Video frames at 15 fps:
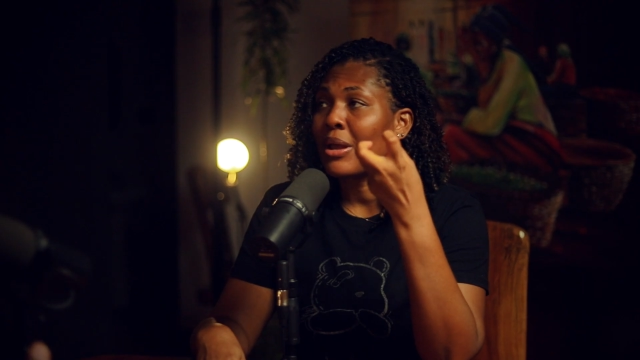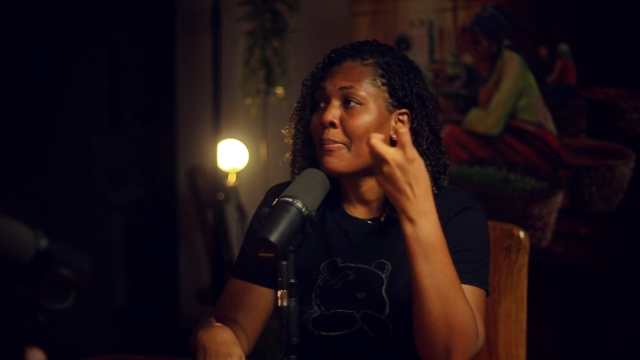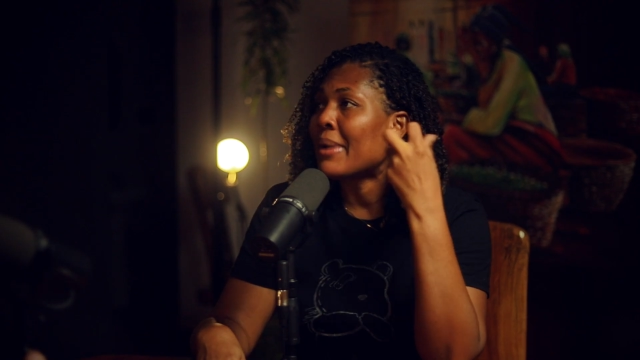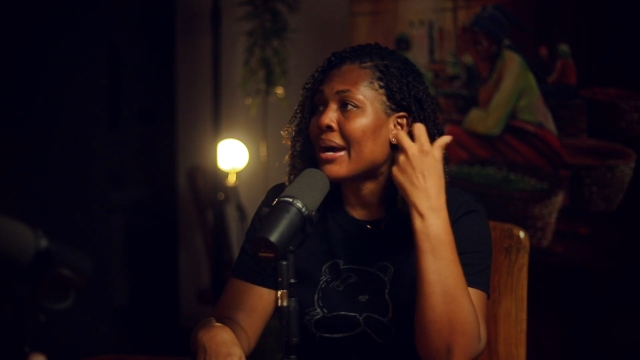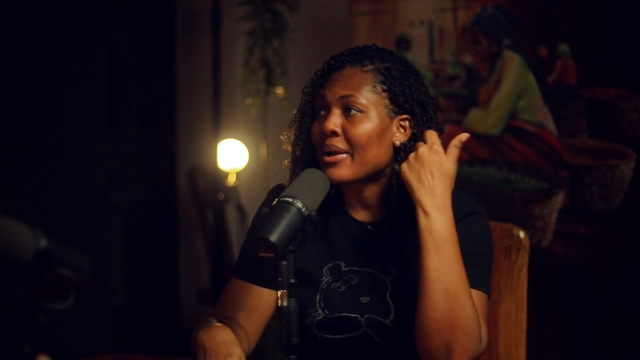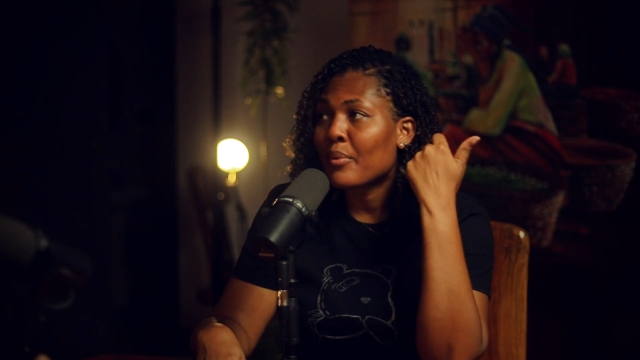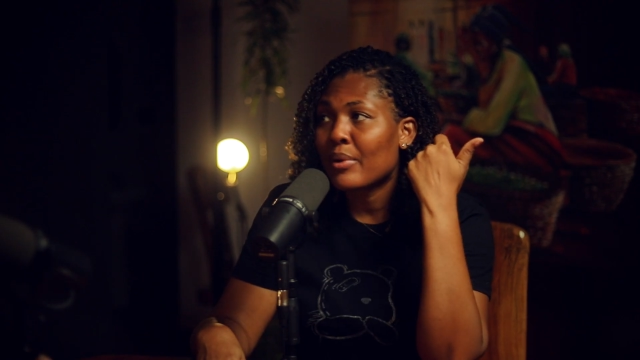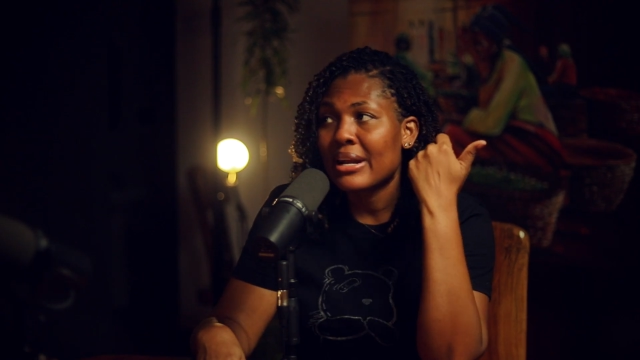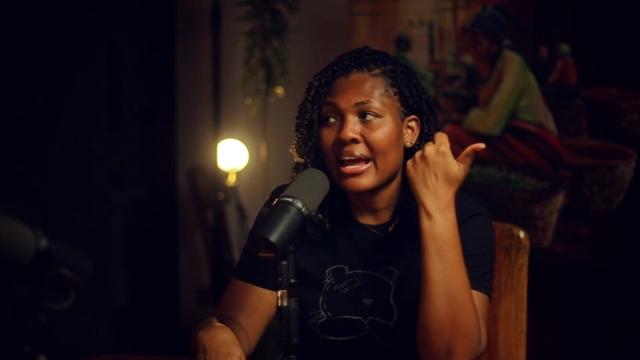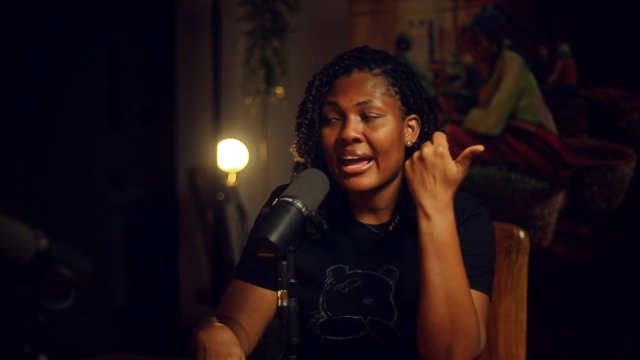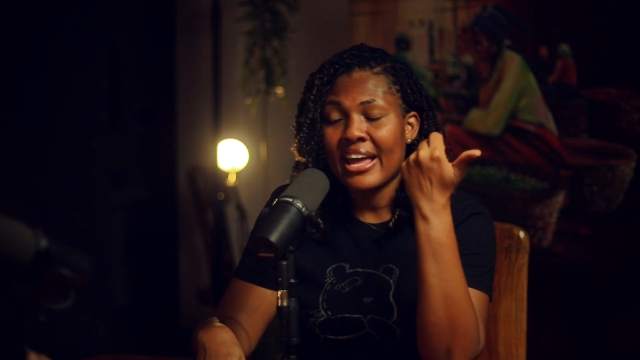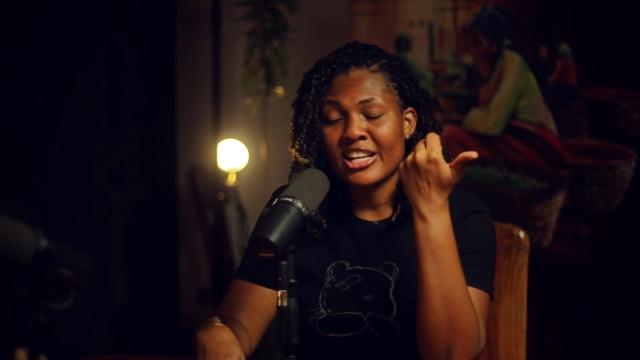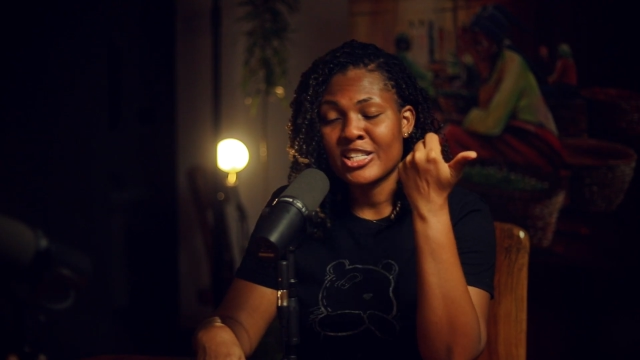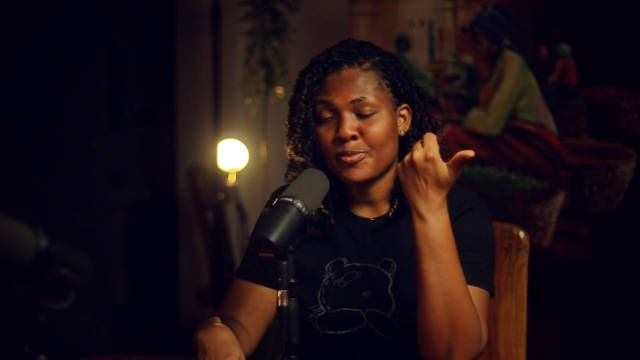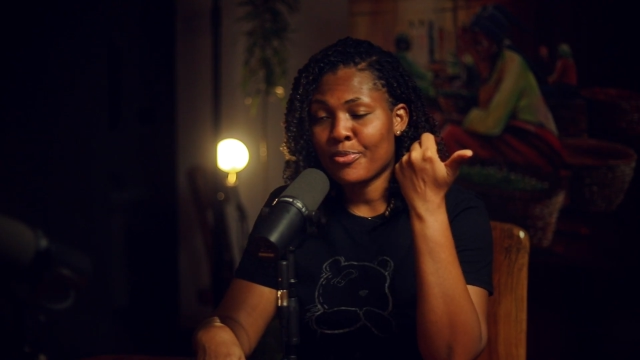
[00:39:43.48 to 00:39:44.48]
back when I
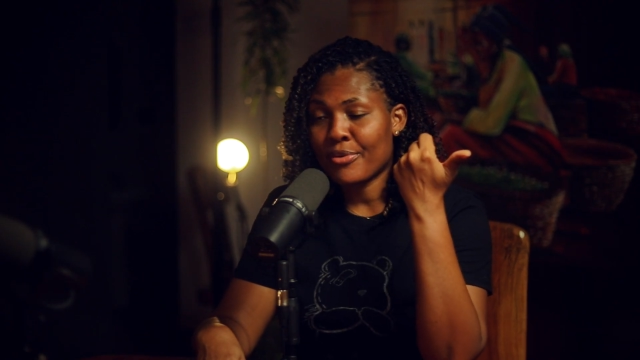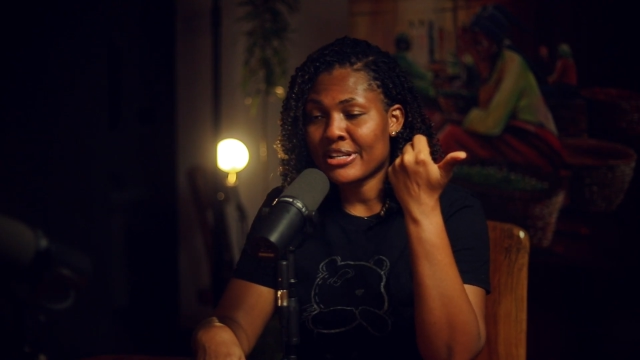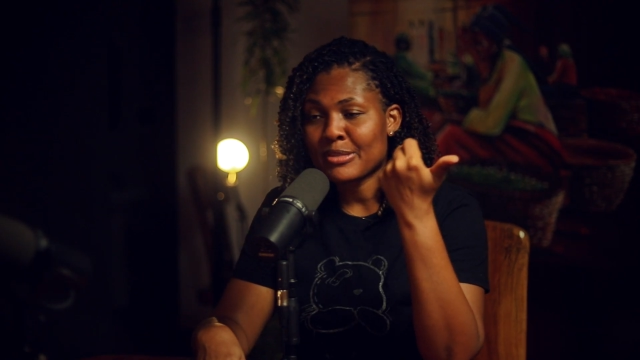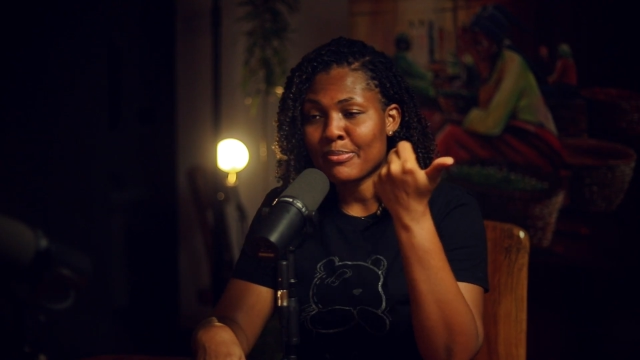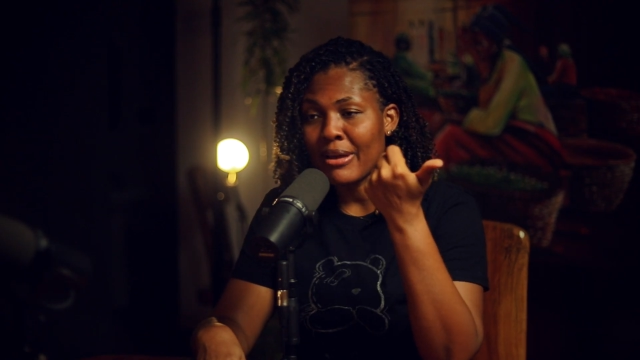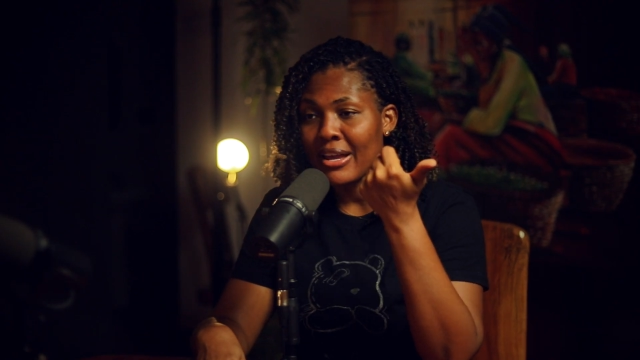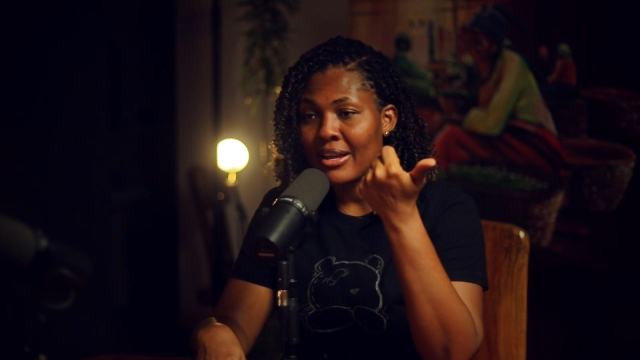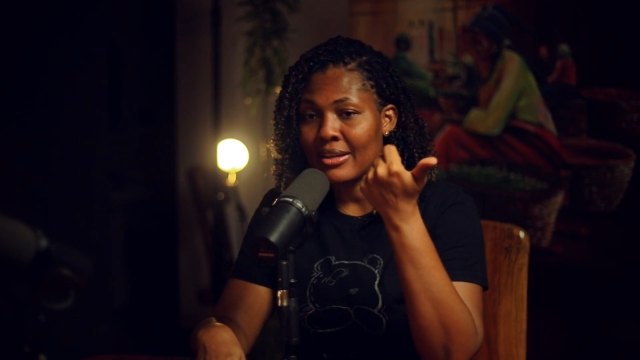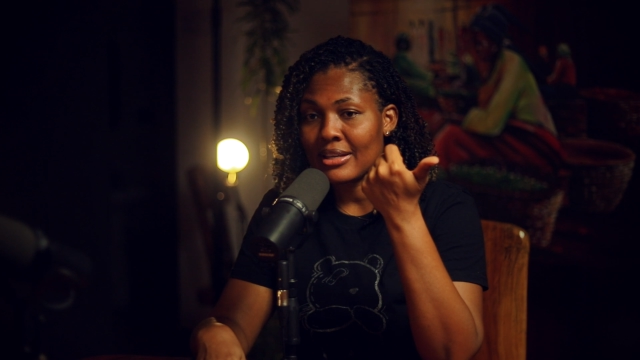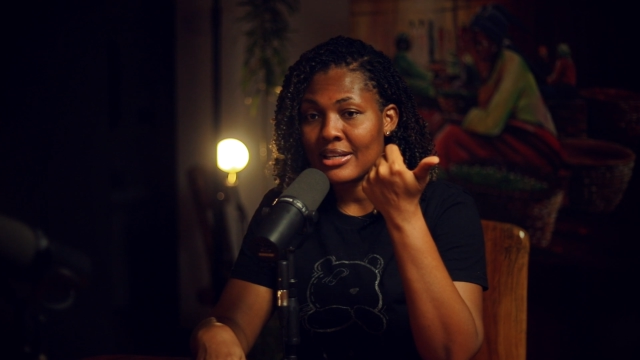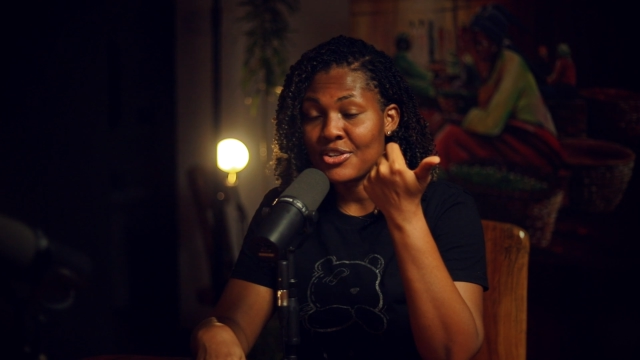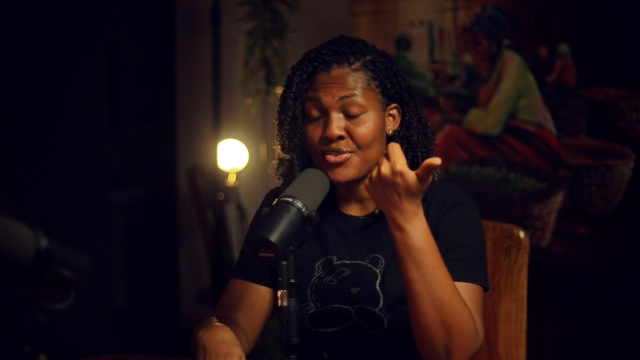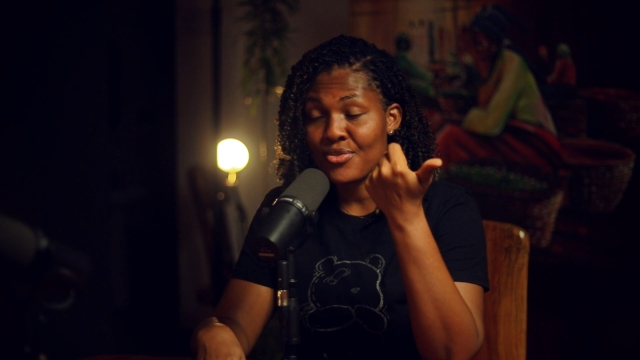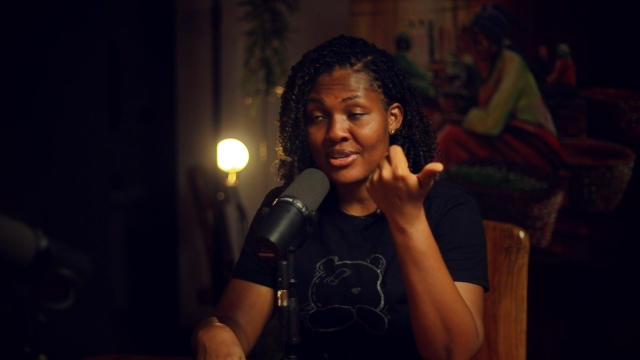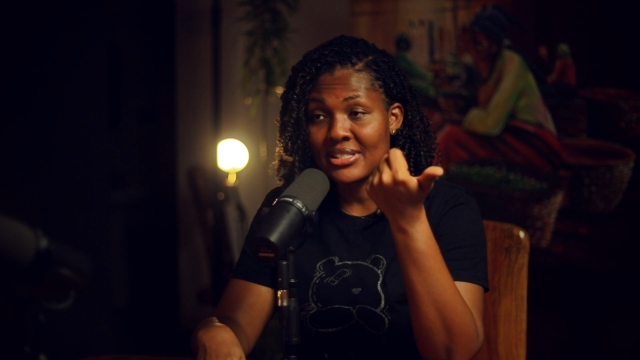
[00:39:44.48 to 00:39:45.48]
expressed my
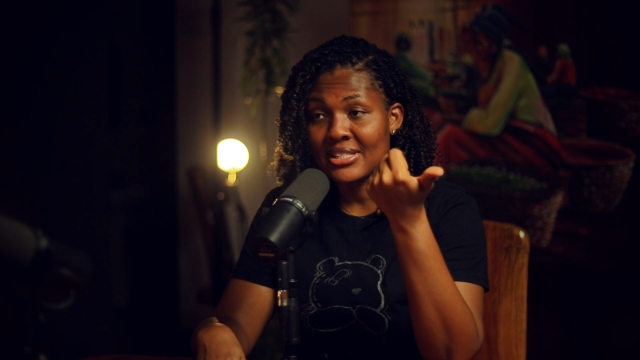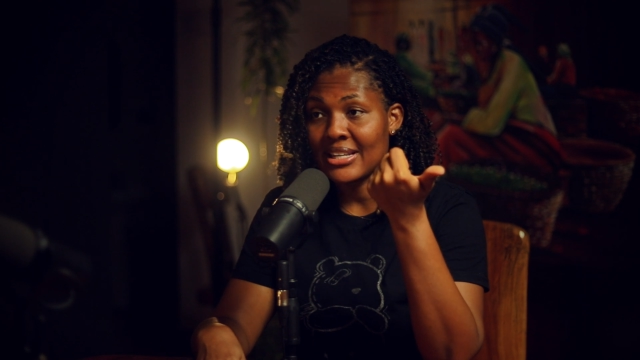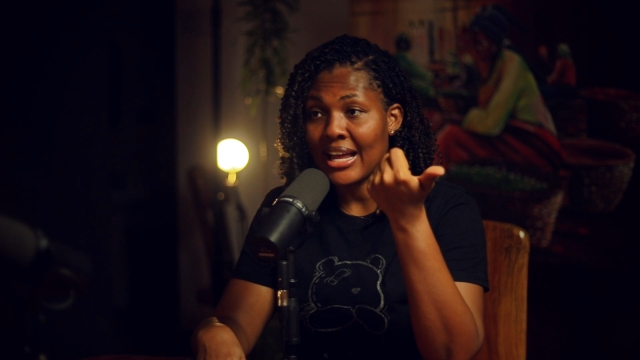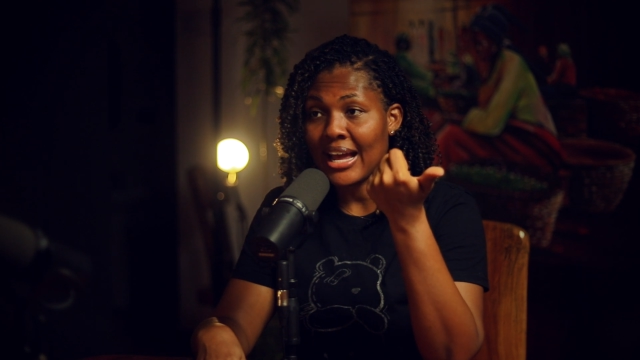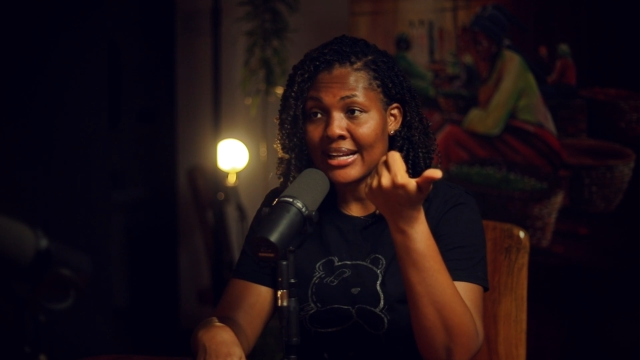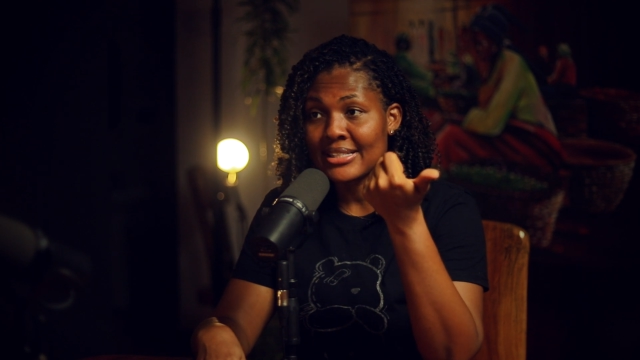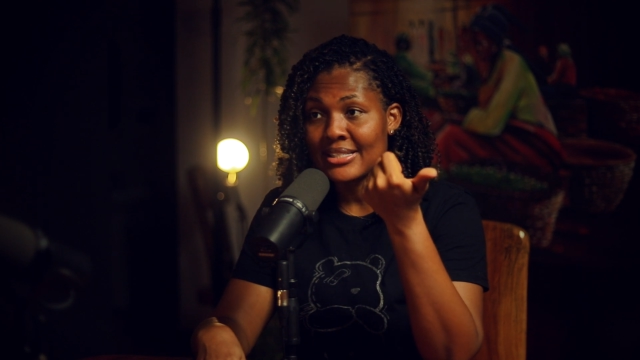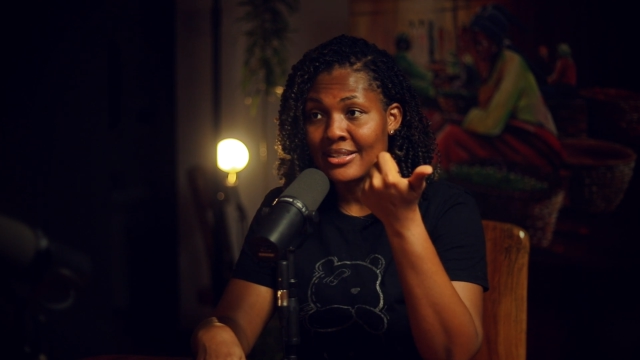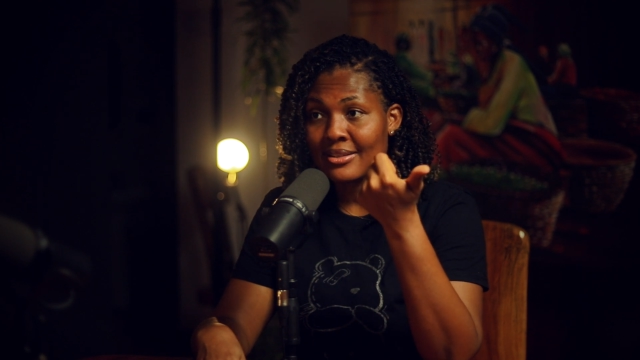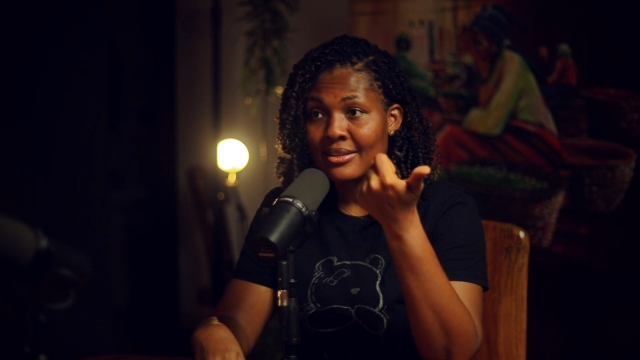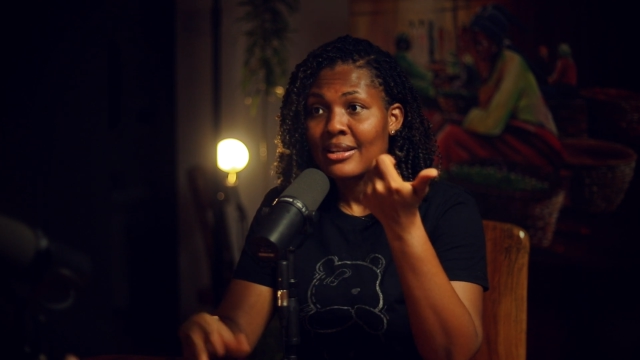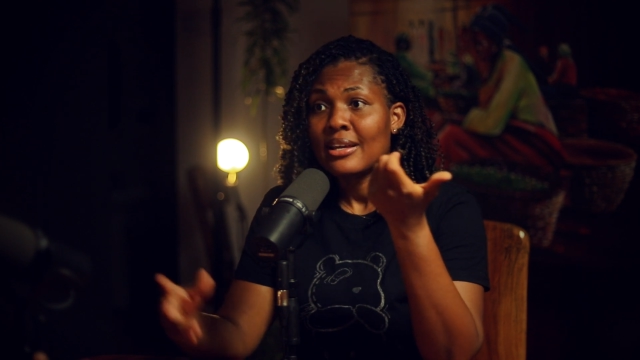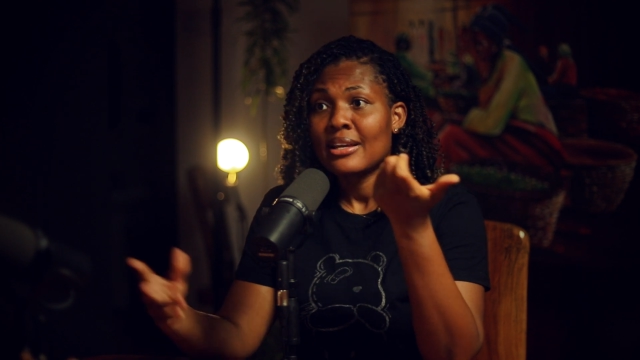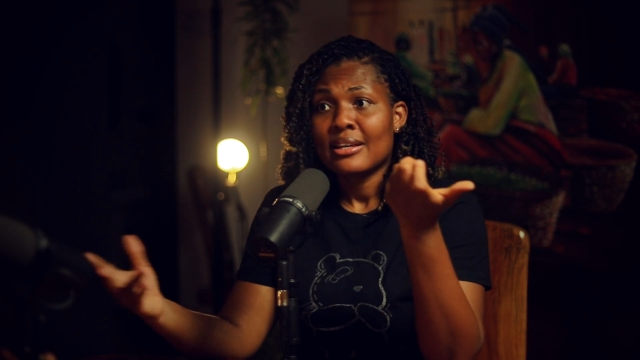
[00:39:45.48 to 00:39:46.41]
interest in acting,